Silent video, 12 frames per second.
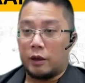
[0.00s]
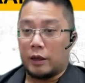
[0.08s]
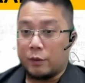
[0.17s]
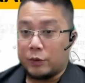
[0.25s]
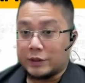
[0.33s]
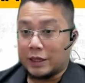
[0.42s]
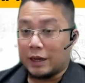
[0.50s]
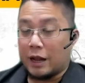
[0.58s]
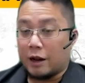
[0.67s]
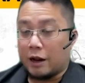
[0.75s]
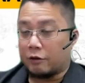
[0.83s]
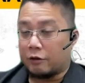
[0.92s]
and we start
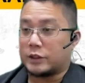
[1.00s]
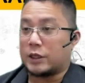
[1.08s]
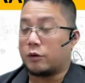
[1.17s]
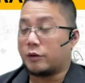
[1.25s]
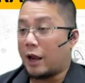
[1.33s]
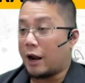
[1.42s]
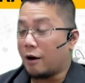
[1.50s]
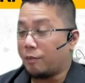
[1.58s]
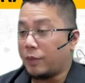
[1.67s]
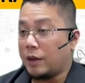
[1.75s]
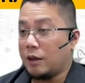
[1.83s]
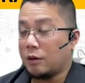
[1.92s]
ultrasound
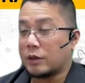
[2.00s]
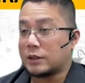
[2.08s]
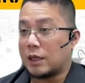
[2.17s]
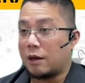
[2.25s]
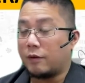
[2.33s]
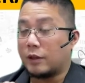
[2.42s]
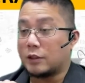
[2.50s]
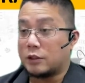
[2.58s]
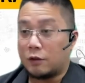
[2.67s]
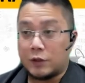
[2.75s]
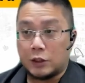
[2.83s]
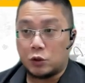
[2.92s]
therapy to accelerate the
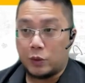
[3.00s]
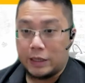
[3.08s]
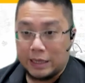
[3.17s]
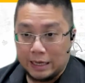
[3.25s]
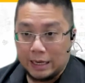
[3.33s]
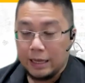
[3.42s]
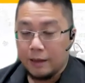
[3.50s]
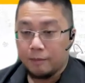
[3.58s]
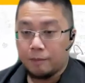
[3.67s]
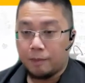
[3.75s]
soft tissue healing.